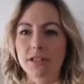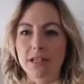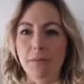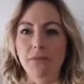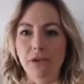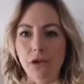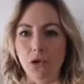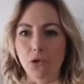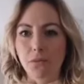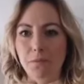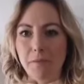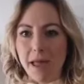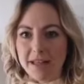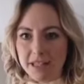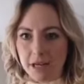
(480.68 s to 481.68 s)
something
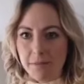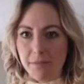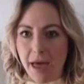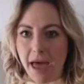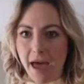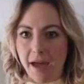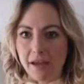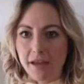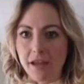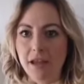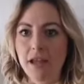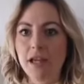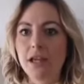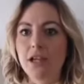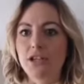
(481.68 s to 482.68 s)
called bed in a bag.
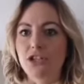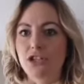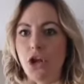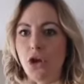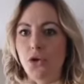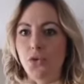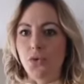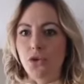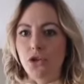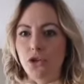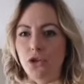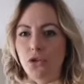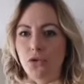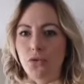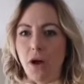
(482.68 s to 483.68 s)
So
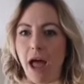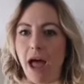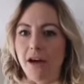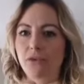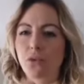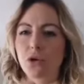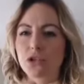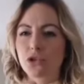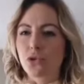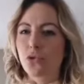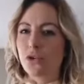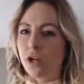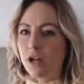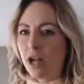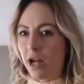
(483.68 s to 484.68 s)
you have what's
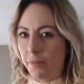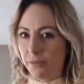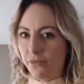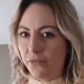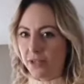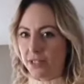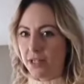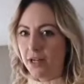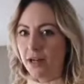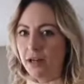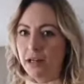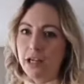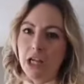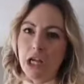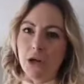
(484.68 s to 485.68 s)
called a
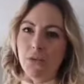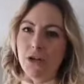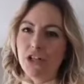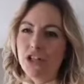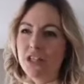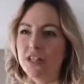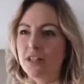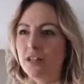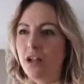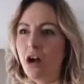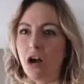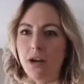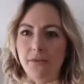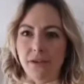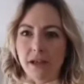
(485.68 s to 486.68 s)
comforter, which is
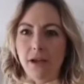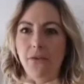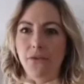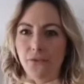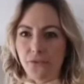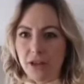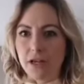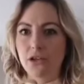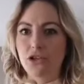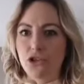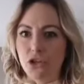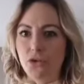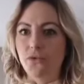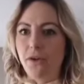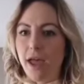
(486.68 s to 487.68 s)
kind of like a thinner
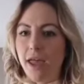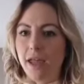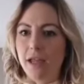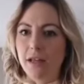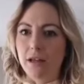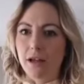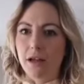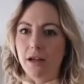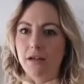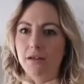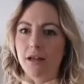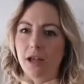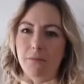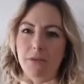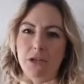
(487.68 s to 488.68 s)
duvet,
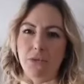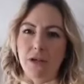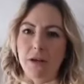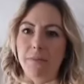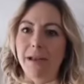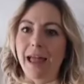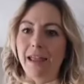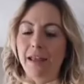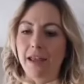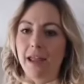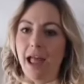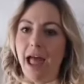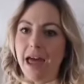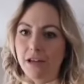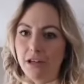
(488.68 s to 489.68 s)
like between a
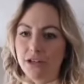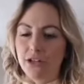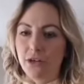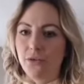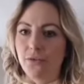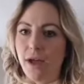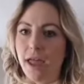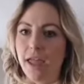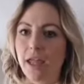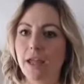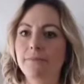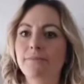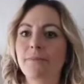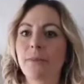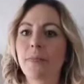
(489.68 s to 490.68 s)
blanket and a duvet,
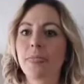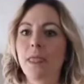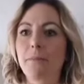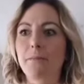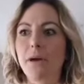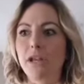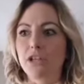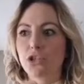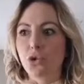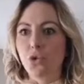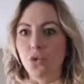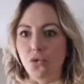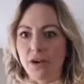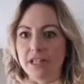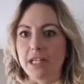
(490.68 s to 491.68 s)
but it's
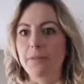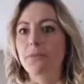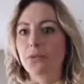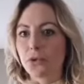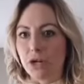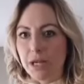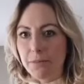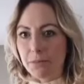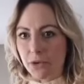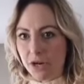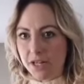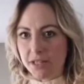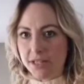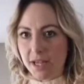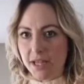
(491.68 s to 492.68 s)
already
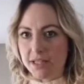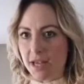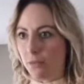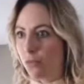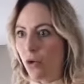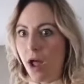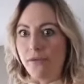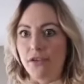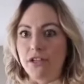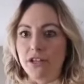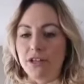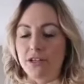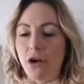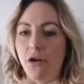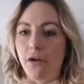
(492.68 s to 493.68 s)
pre-printed in whatever
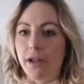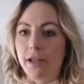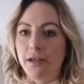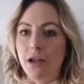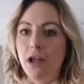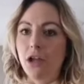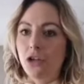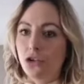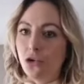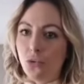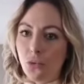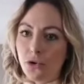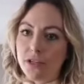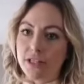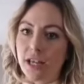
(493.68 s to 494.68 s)
design you're
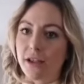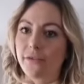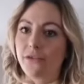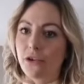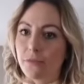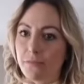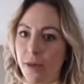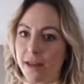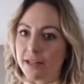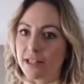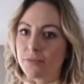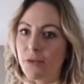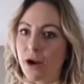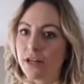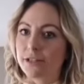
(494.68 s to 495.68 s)
wanting for your
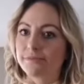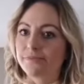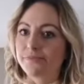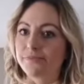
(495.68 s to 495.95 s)
bedspread.